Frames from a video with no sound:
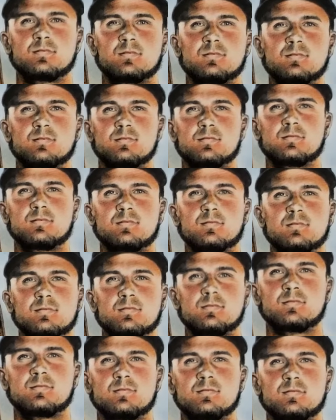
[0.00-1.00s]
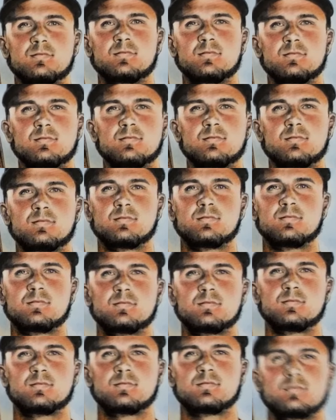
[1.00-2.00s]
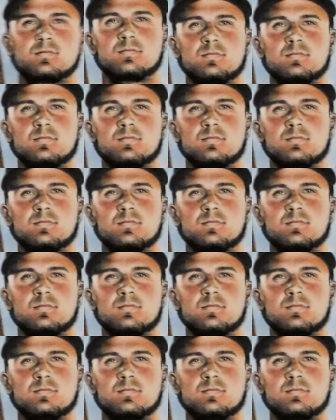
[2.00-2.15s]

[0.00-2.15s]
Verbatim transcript: Nice, Michael Chavis. We'll take